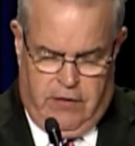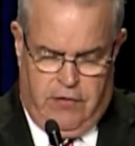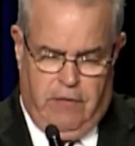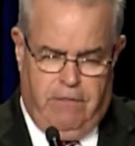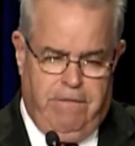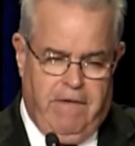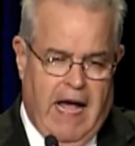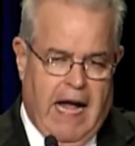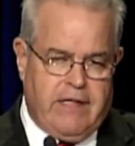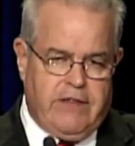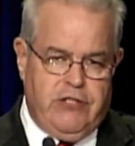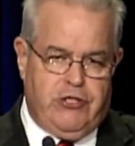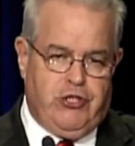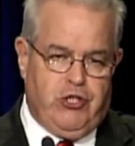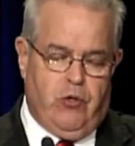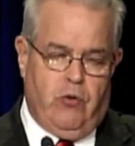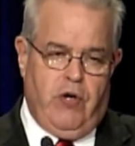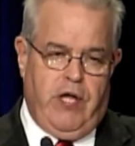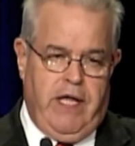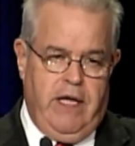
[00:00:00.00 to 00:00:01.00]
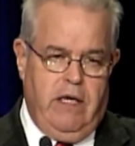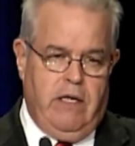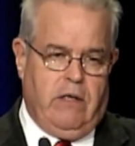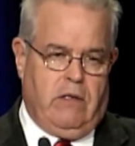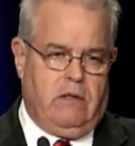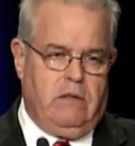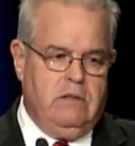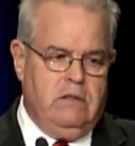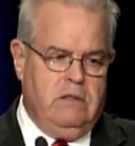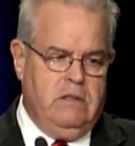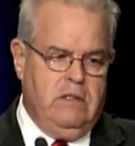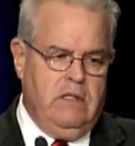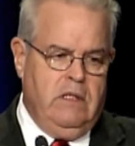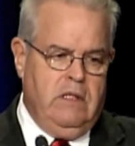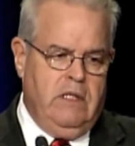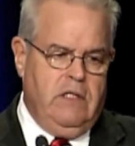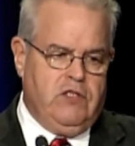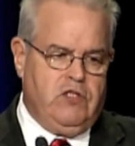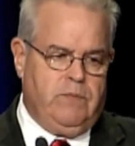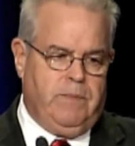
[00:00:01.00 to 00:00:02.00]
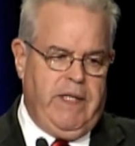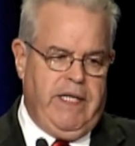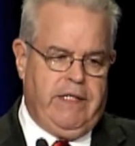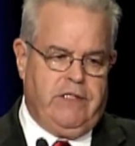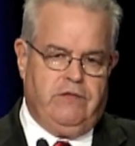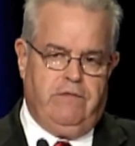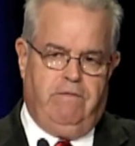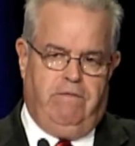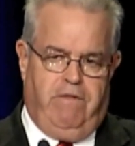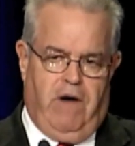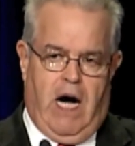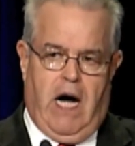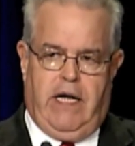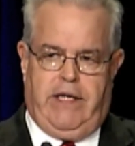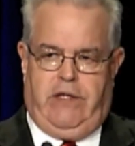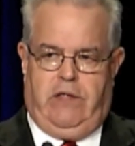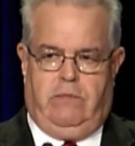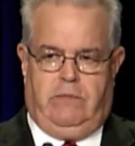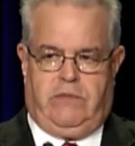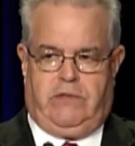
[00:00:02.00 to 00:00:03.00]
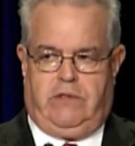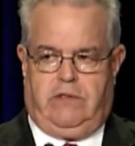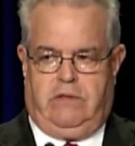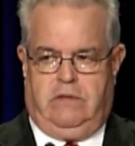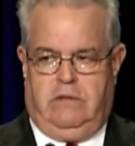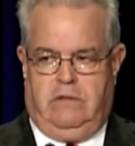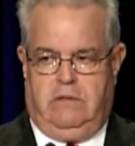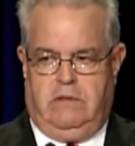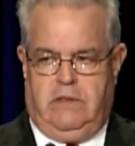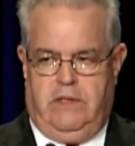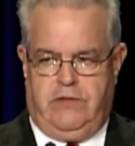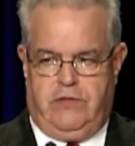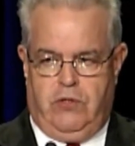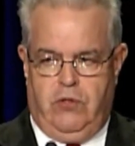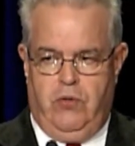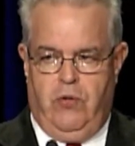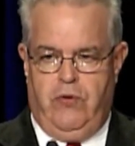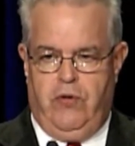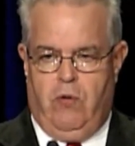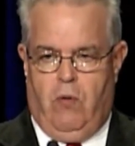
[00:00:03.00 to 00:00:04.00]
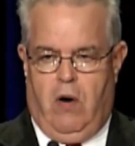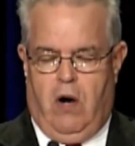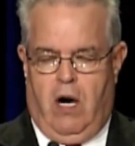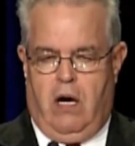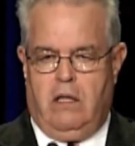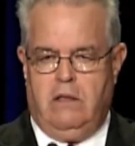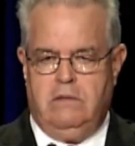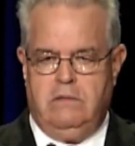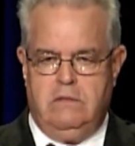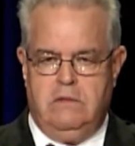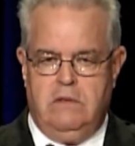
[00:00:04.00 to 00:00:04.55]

The fact that you're here speaks volumes as to who you are,